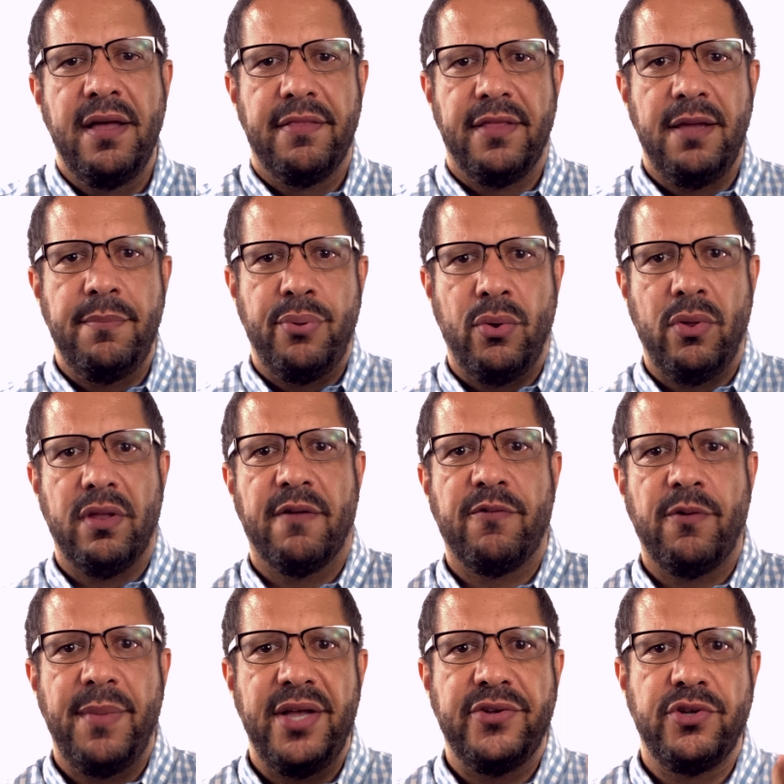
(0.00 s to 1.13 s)
They pull
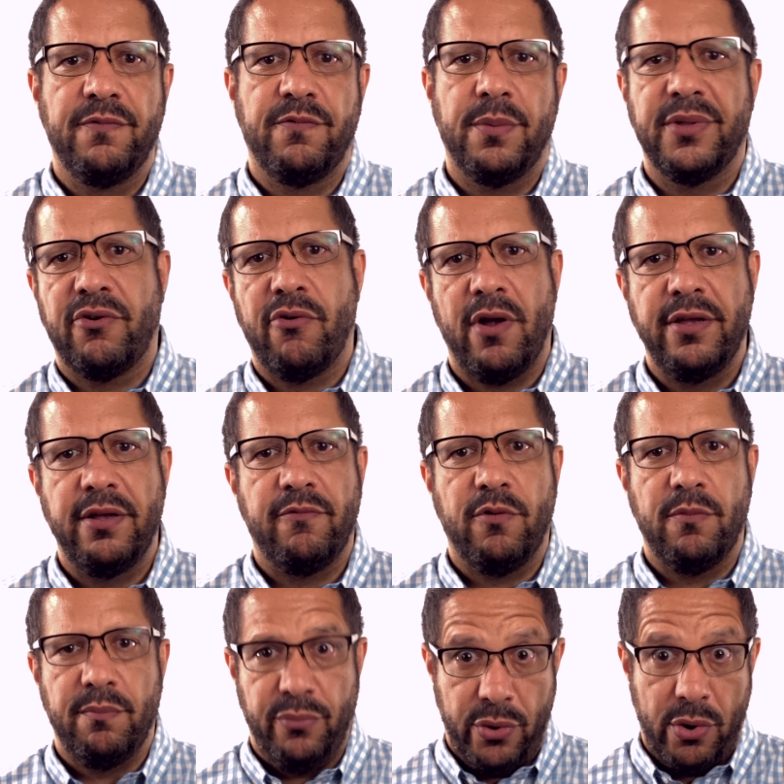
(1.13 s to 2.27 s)
information from the credit
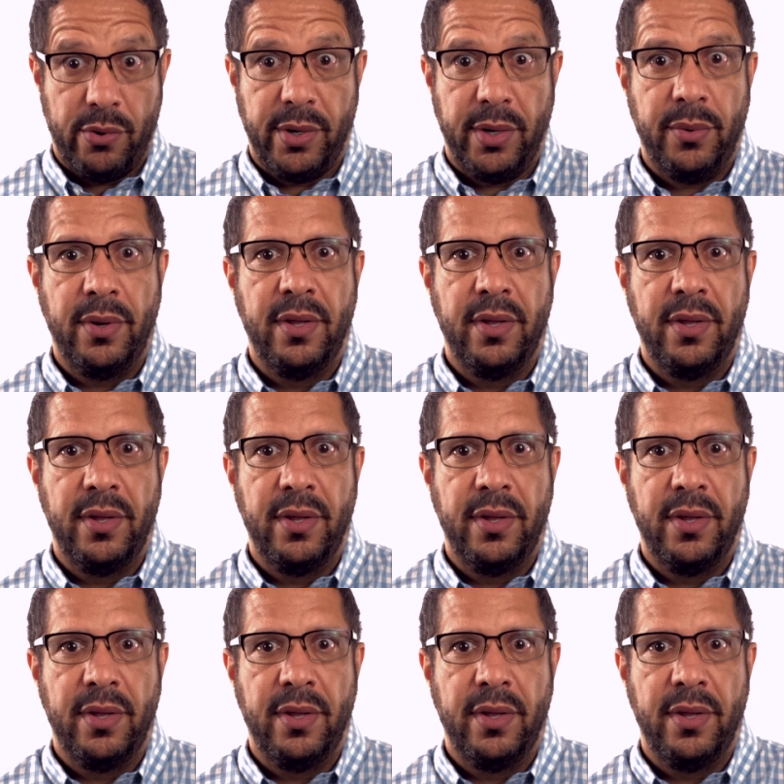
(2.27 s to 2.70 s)
bureau